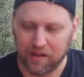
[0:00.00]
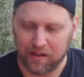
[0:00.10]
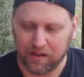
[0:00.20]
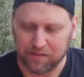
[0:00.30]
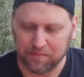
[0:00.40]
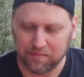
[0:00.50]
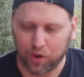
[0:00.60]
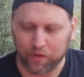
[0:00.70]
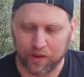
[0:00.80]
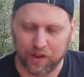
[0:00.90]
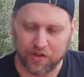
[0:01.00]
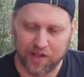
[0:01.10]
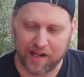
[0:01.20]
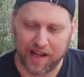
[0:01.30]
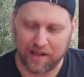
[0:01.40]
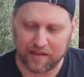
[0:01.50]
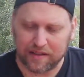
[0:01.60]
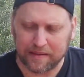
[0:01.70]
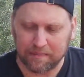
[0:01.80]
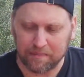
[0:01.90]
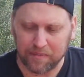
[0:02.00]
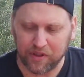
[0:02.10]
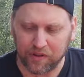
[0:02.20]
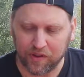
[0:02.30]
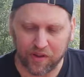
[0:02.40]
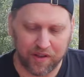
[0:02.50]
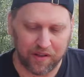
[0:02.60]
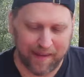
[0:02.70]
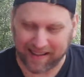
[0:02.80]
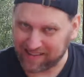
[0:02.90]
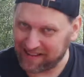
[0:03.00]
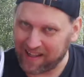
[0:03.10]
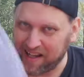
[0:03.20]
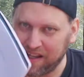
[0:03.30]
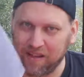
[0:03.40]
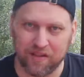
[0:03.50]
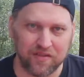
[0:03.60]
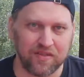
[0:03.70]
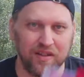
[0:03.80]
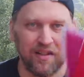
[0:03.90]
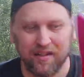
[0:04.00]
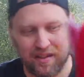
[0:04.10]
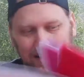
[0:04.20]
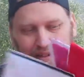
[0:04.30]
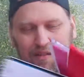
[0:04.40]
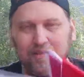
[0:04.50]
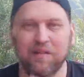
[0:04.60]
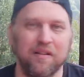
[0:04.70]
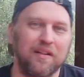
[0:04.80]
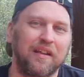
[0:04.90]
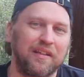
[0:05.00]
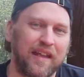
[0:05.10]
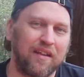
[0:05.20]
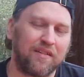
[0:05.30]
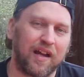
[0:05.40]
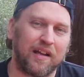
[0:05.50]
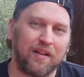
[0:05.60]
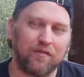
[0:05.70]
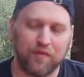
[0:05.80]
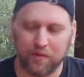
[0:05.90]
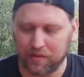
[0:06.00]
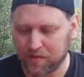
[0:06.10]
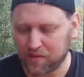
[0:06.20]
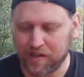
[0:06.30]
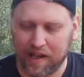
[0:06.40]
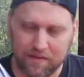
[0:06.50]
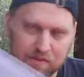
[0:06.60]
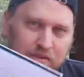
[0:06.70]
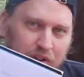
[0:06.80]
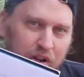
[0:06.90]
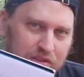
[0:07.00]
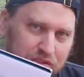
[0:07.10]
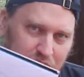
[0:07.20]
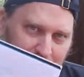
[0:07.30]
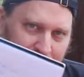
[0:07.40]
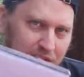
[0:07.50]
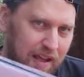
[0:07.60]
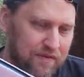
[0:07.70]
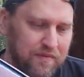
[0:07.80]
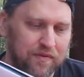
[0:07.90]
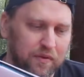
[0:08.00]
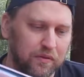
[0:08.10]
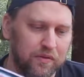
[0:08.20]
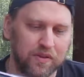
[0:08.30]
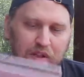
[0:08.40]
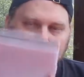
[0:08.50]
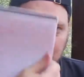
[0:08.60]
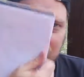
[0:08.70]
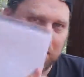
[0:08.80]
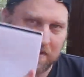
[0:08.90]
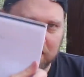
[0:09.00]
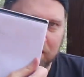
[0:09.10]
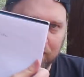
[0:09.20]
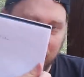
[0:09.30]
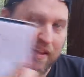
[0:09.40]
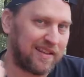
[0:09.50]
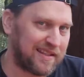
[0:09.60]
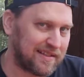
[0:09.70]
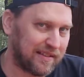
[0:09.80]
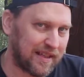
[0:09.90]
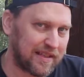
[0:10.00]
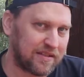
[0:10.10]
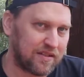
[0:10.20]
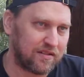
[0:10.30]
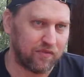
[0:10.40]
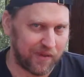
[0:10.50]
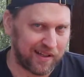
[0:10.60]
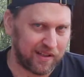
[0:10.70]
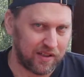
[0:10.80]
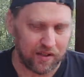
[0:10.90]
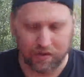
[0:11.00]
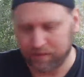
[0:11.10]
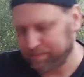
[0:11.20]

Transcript: Or if we're gonna go check out, go back to the 9 Hells, get that 9 Hell folder. So yeah, also tend to have some folders for some of the stuff on this list ready to go.